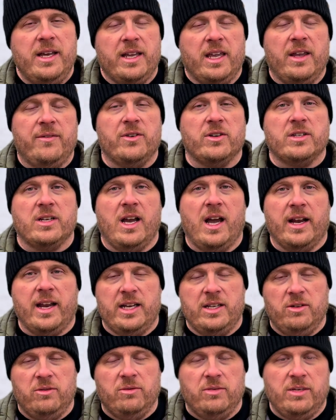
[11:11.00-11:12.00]
give your talk
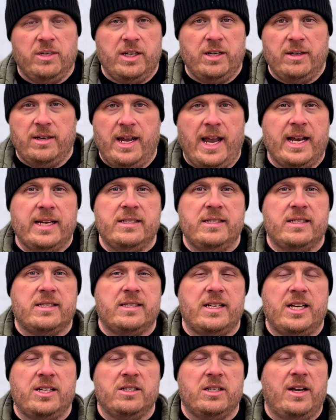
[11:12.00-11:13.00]
and you exit
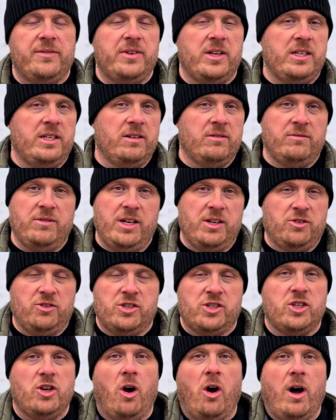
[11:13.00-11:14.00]
stage left and you're
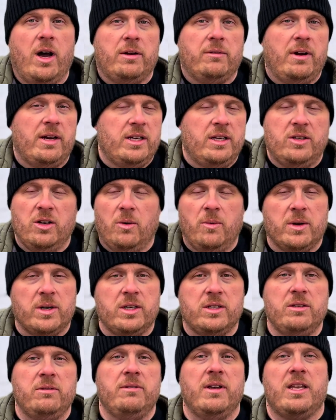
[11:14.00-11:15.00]
just gone, right? You don't
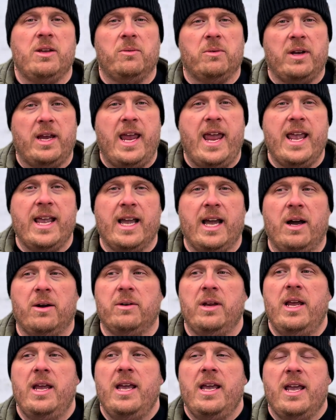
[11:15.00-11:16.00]
want to do that. You want to hang
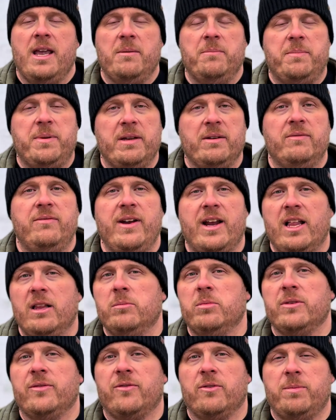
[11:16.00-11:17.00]
out and be
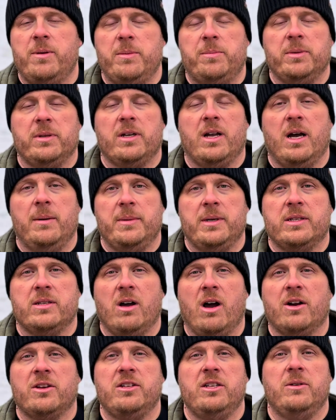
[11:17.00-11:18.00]
available for people to come and
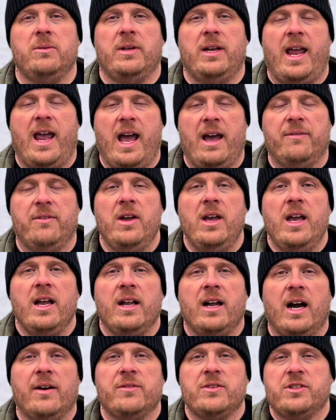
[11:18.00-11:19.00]
talk to you and have
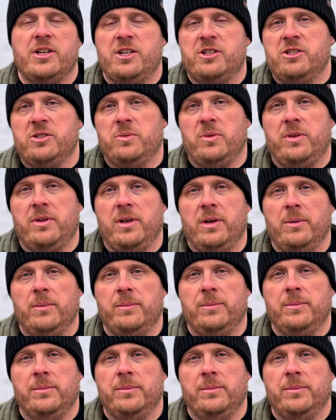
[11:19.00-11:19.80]
conversations with you.